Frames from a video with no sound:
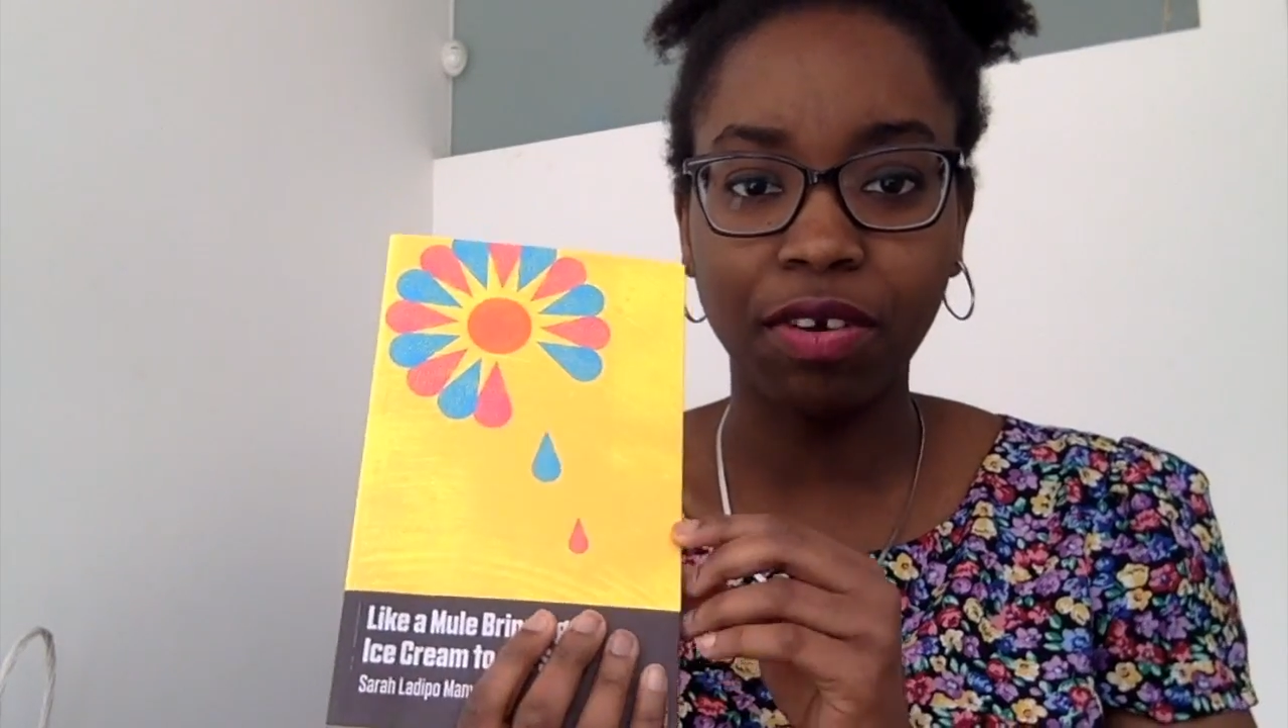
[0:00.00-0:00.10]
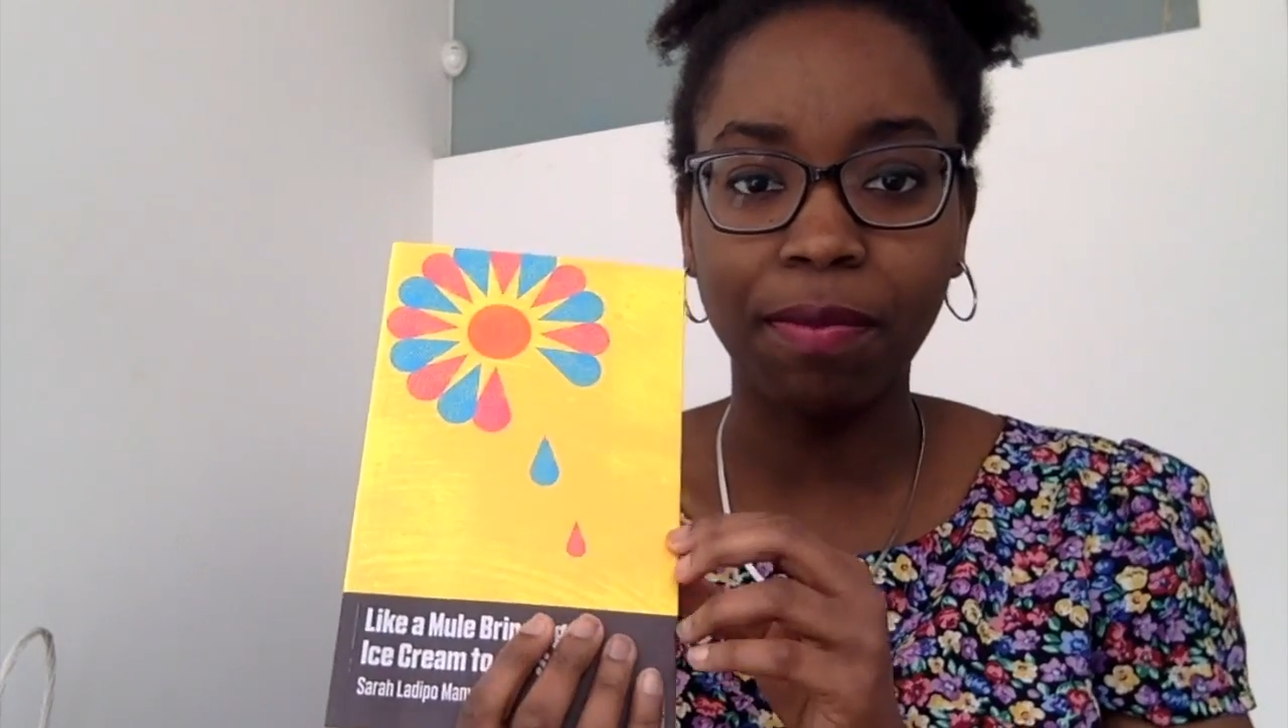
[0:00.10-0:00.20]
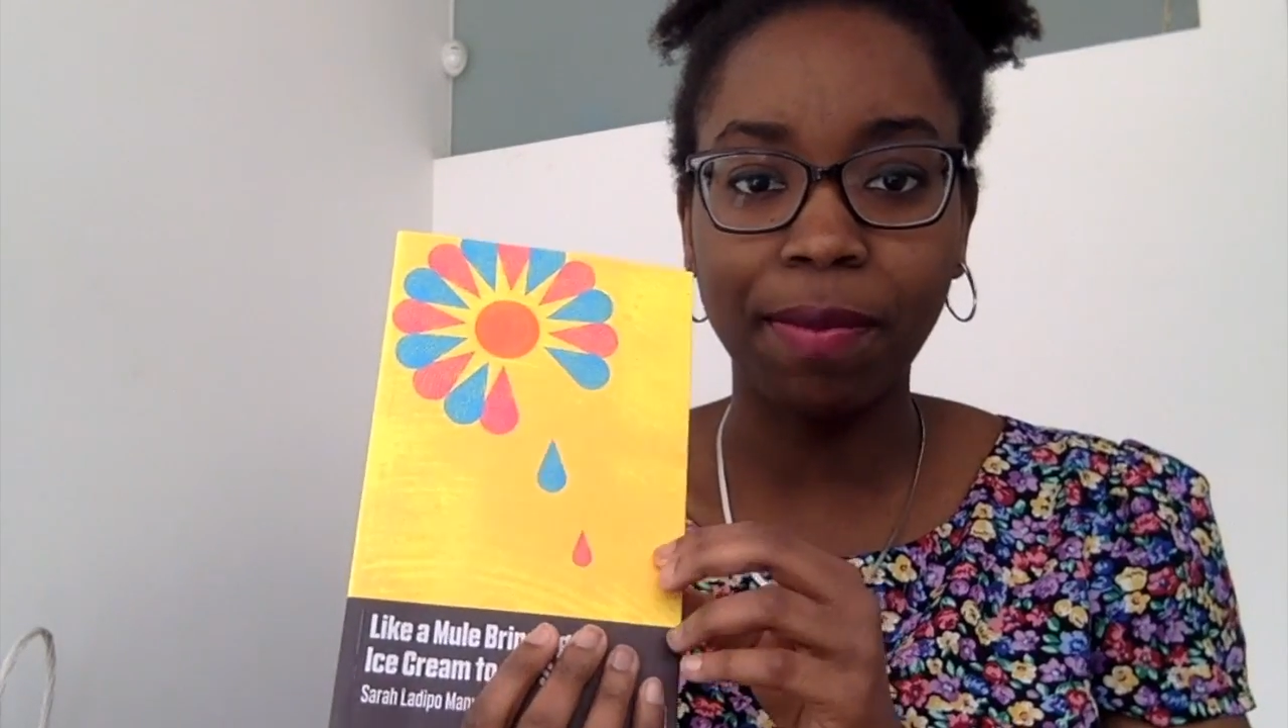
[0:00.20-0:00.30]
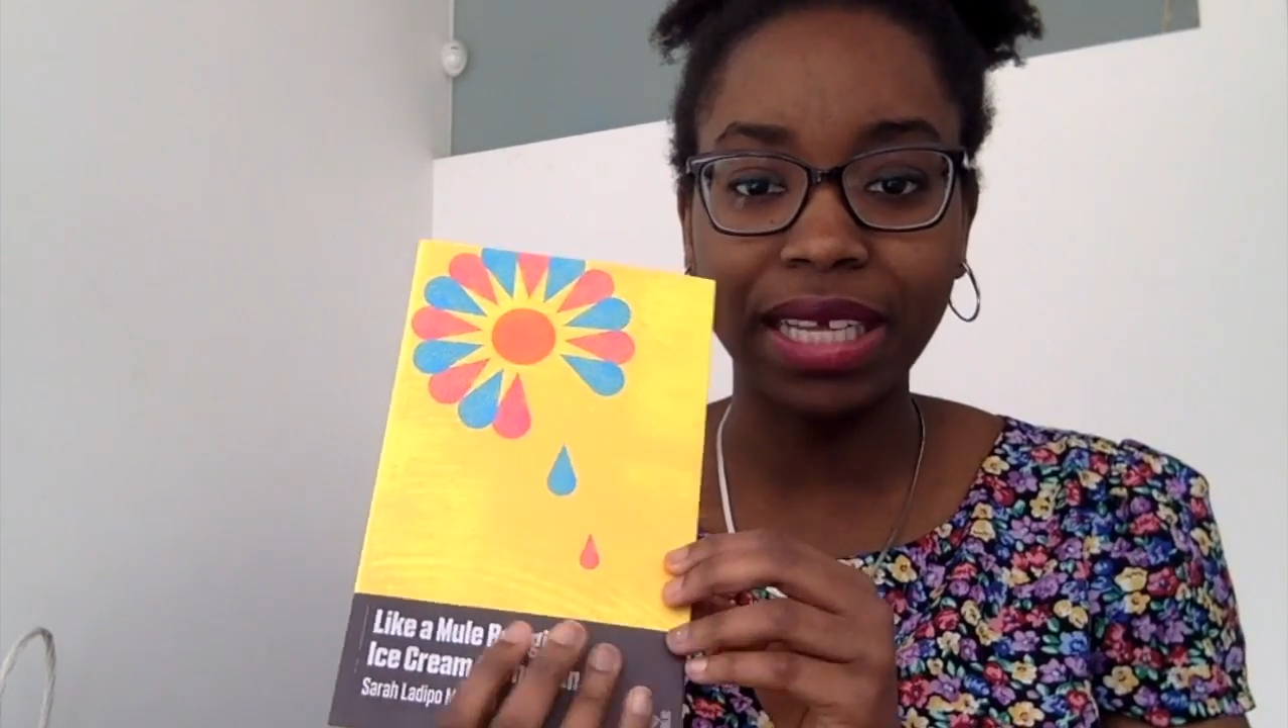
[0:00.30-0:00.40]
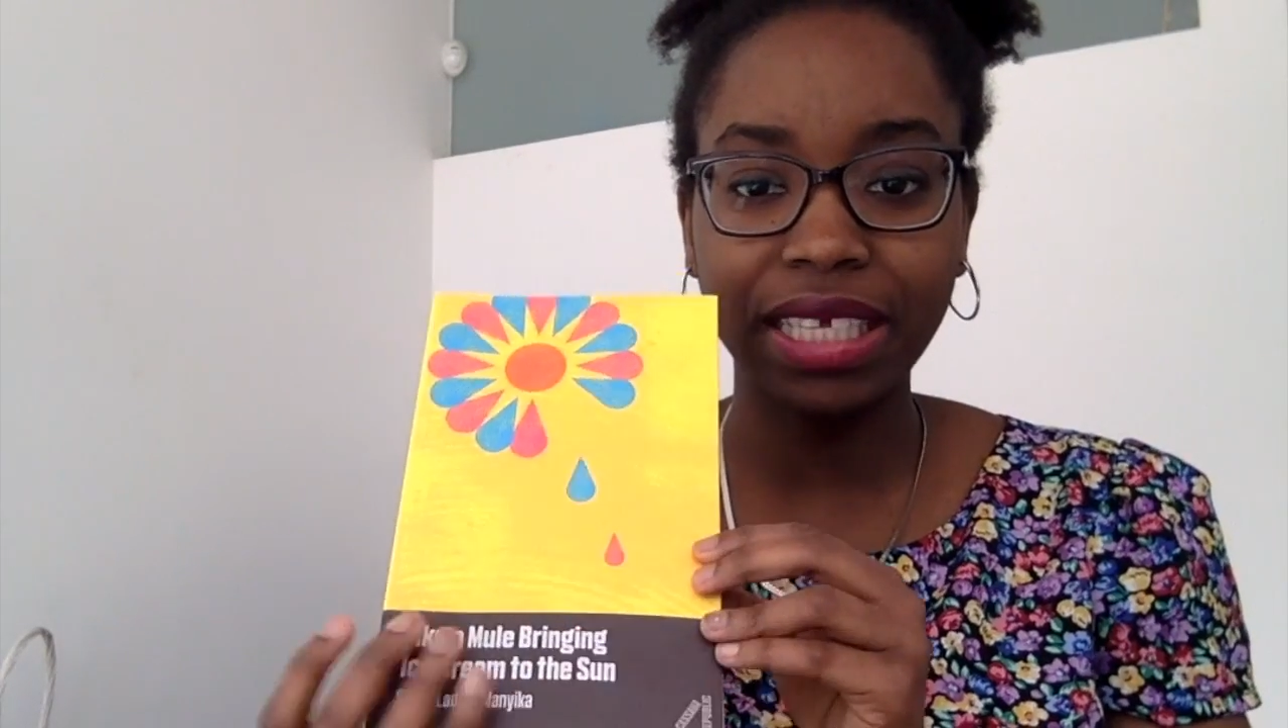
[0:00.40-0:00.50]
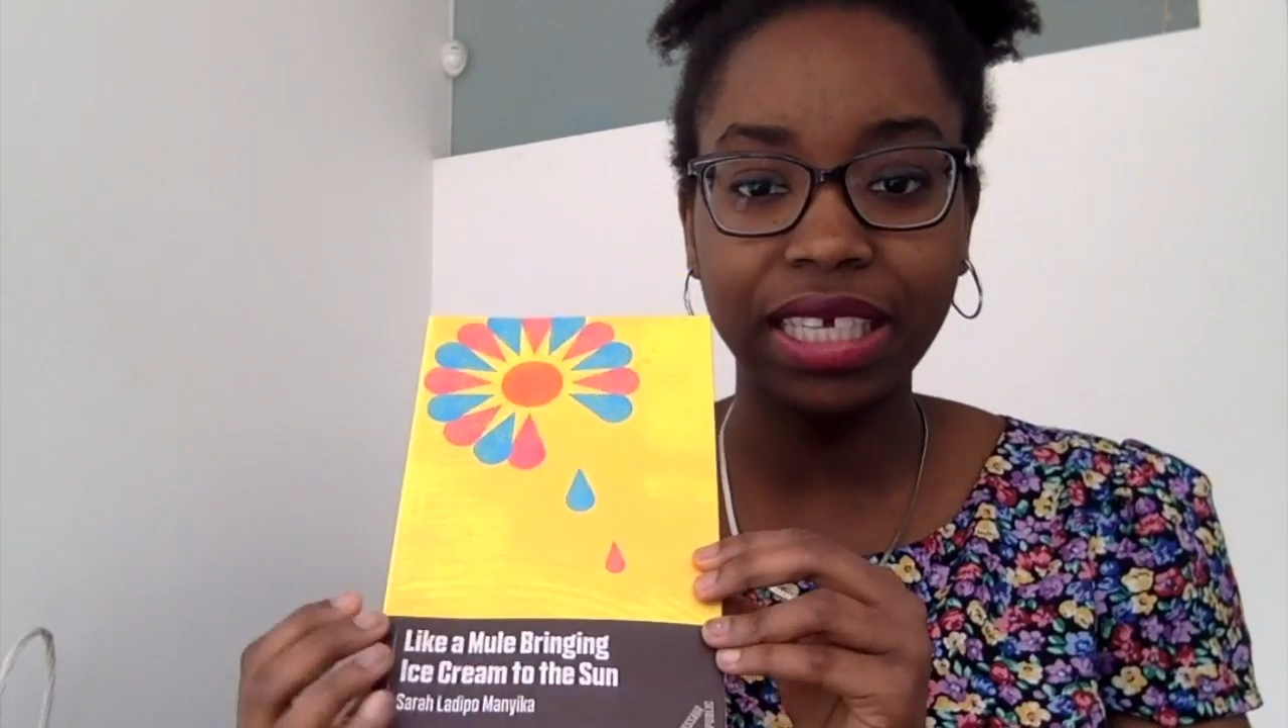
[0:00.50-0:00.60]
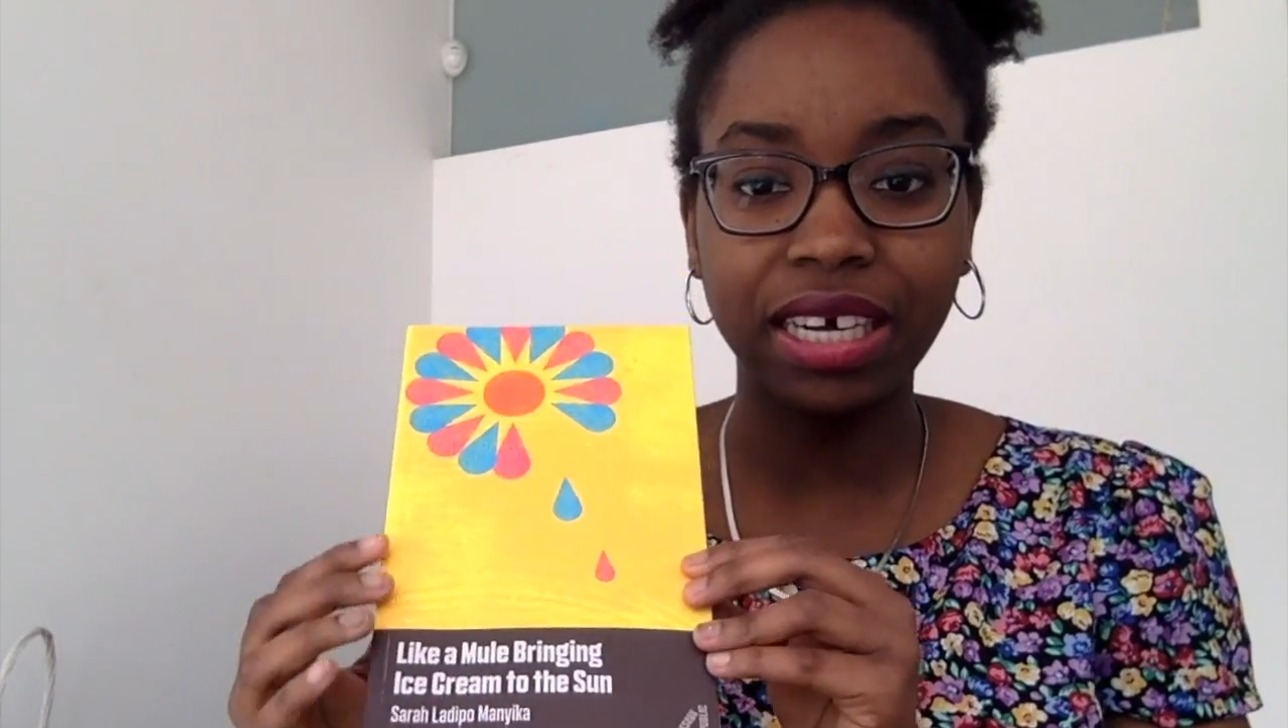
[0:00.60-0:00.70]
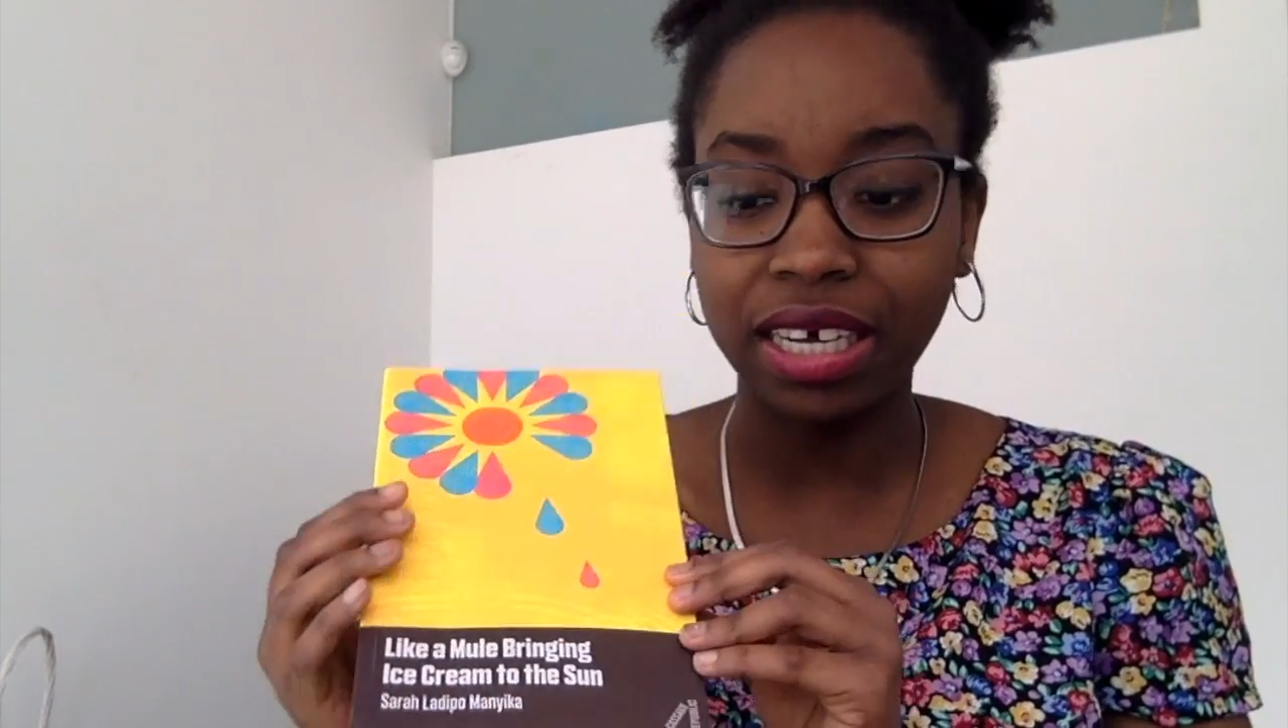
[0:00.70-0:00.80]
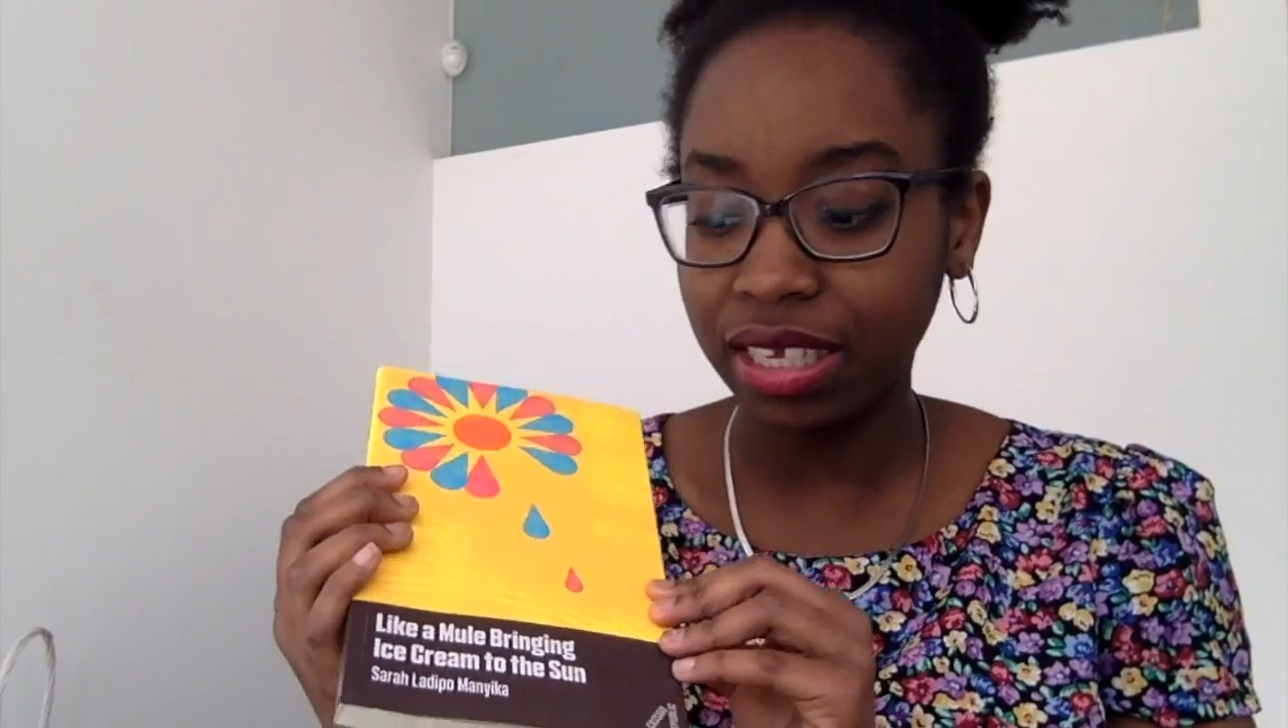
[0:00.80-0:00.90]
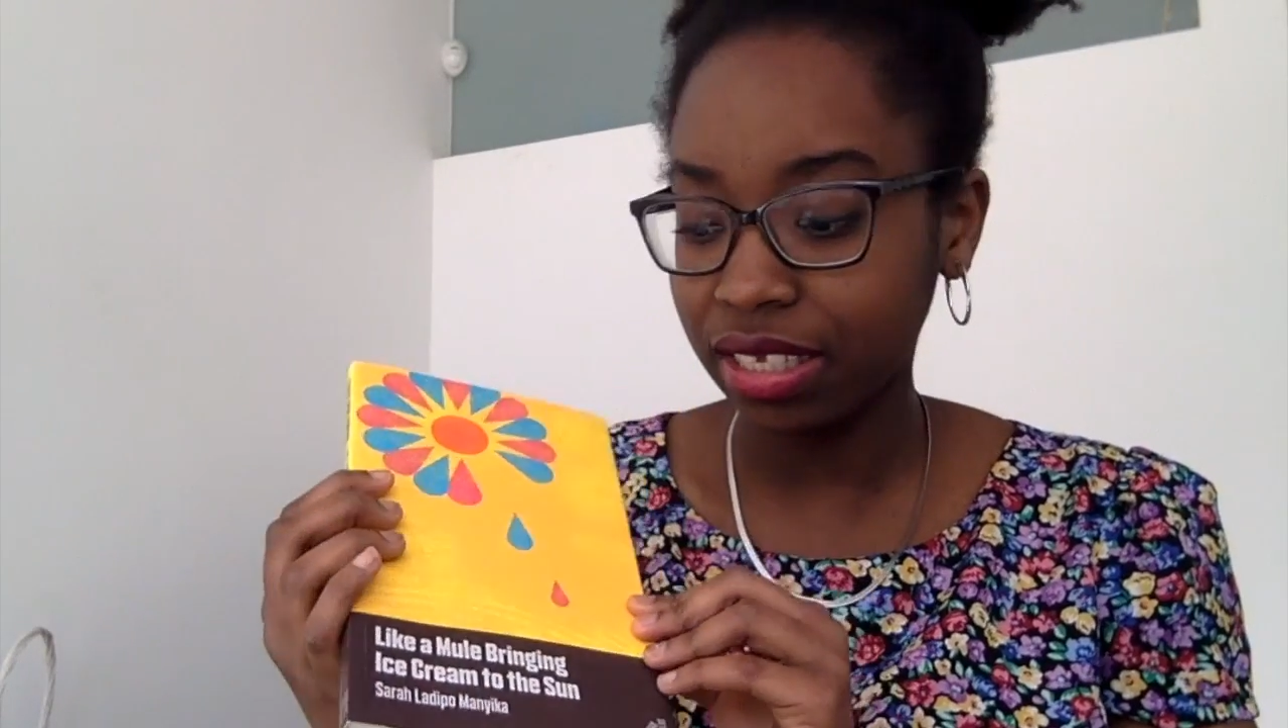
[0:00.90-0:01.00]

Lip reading: Mayika,